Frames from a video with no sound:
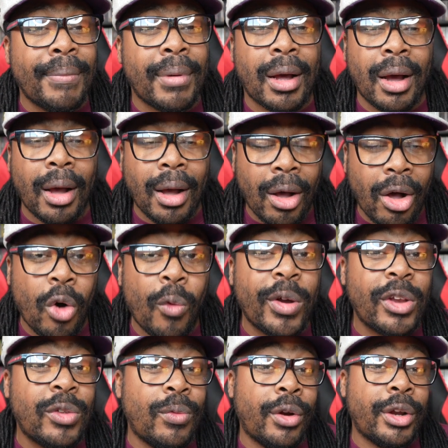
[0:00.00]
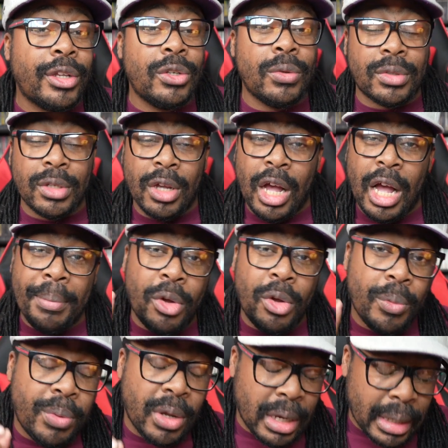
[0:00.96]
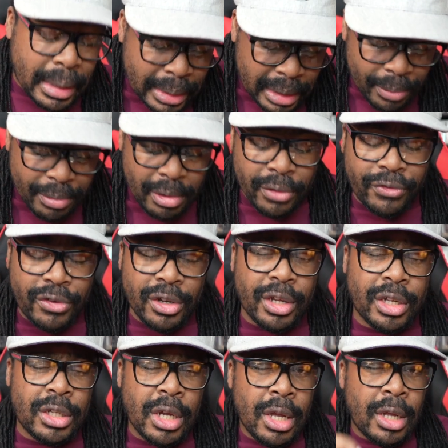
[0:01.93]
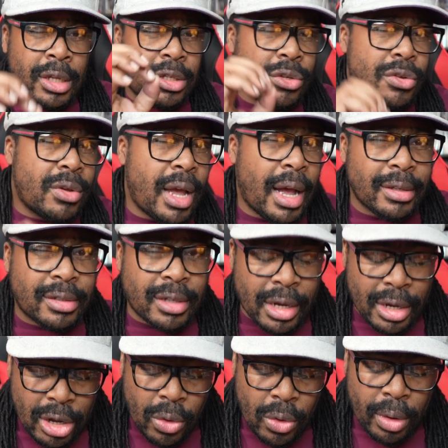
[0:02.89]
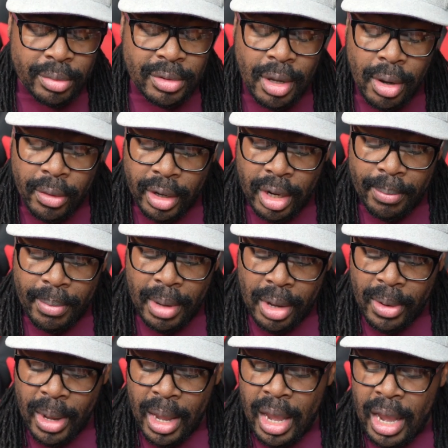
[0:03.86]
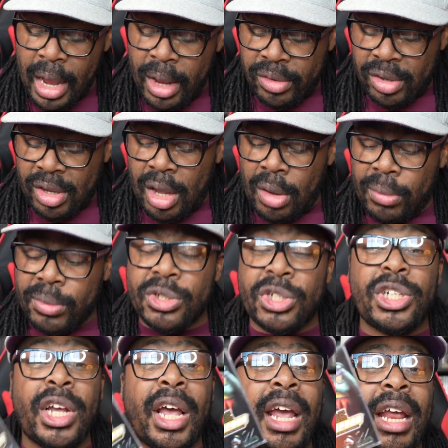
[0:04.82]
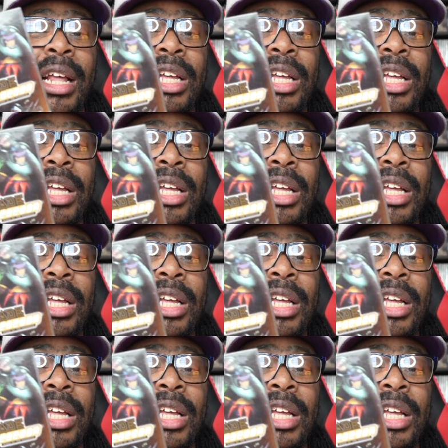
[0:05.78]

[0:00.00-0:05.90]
but I always wanted to. So I'm gonna put a little bit of footage so you guys can know what I'm talking about. It's called Jade